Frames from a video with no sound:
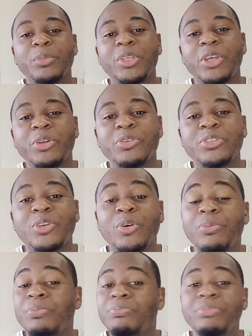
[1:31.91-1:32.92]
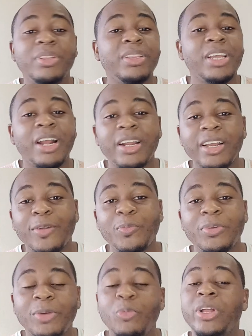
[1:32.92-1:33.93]
You know, so they are
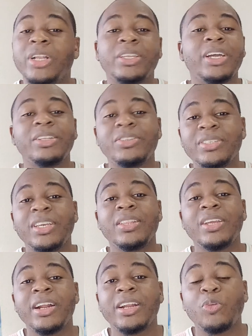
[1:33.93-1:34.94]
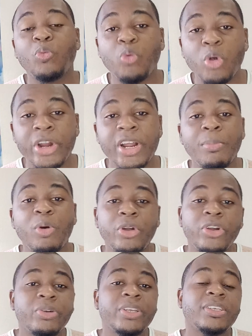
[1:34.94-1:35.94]
not, well, not to say they are not worried about
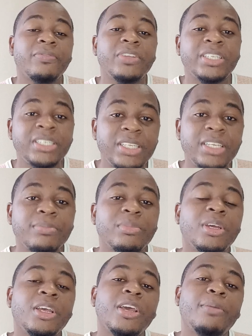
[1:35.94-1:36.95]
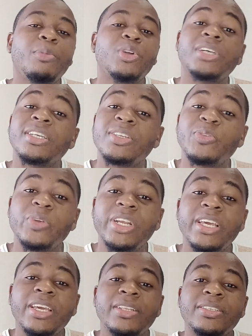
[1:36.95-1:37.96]
the rest of the team, but as it
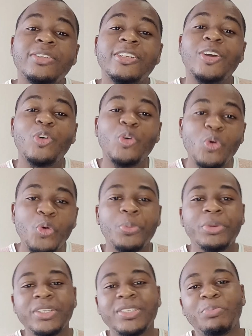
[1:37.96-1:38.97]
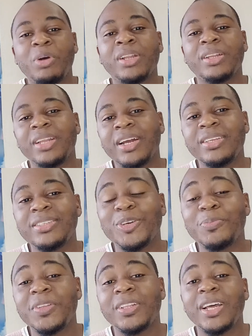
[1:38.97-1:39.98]
relates to the opening spot, that is
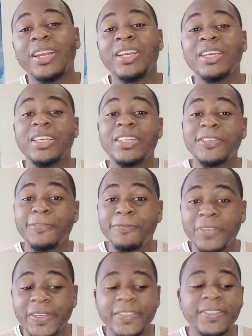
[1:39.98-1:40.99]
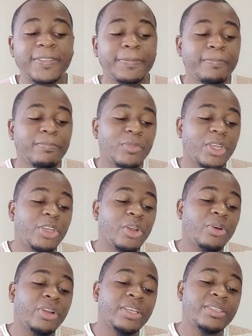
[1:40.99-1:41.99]
something that they need to fix. You
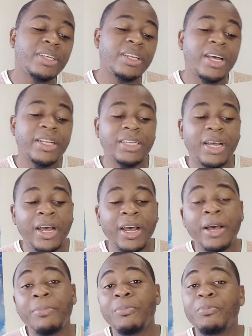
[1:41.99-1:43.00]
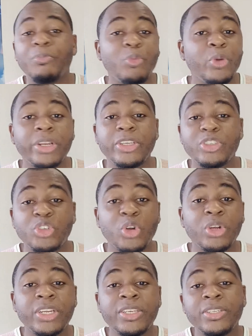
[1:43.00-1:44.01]
know, they said that, the
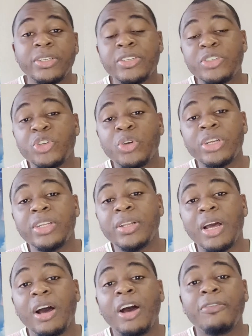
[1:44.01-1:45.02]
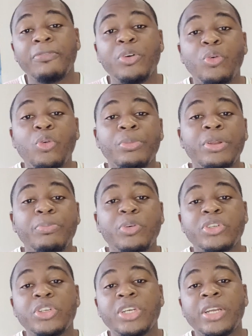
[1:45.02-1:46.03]
struggle of the opening
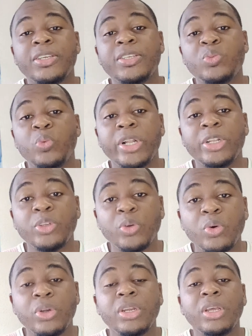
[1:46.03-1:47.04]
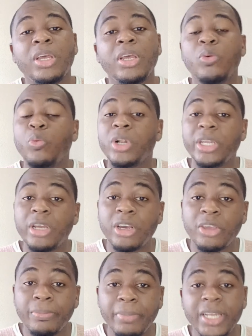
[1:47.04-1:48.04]
position is well known, well
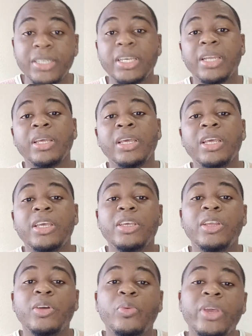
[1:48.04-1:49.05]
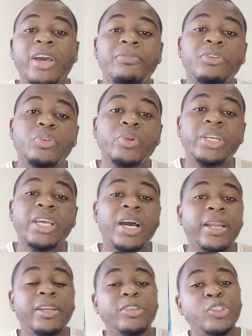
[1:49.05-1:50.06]
documented. You know, we haven't really
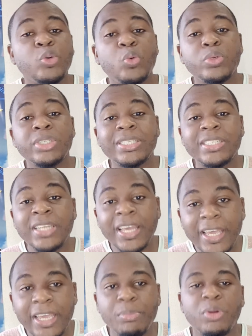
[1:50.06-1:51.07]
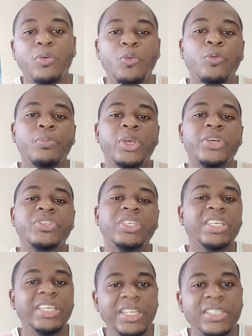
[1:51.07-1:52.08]
had two stable openers
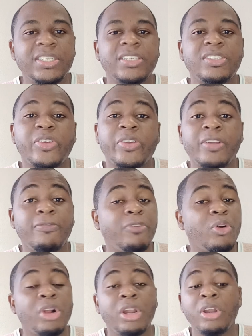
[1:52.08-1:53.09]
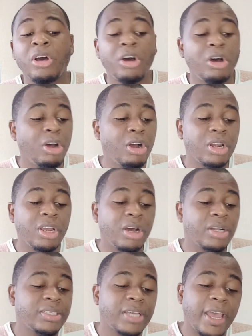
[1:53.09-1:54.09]
in Test cricket for a long,
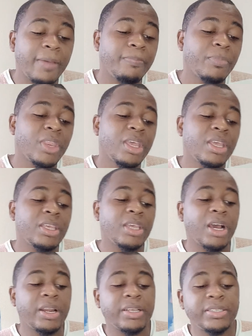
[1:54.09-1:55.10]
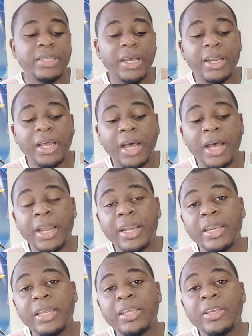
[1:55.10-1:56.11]
long time. You understand?
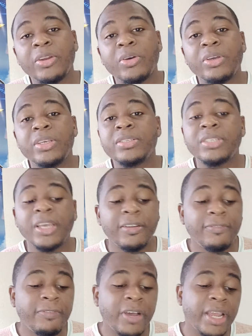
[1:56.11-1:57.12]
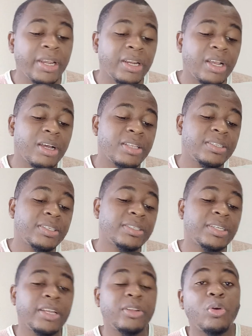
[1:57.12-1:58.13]
And you know, he's saying finding
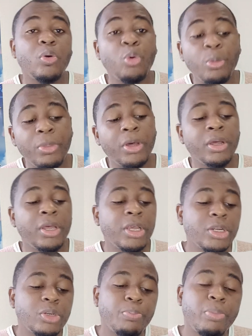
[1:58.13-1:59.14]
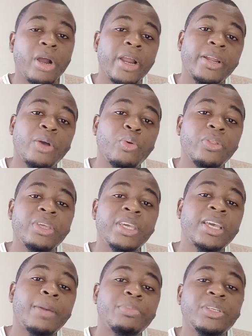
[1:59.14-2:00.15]
consistent opener to partner with the
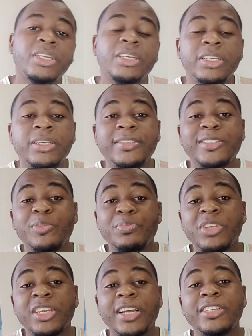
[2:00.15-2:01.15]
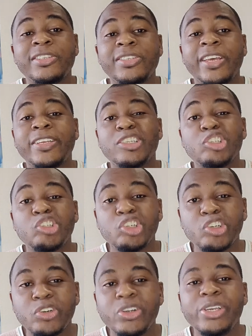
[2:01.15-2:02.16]
captain is something that is
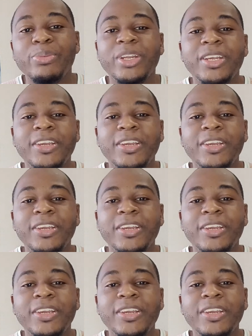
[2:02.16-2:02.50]
extremely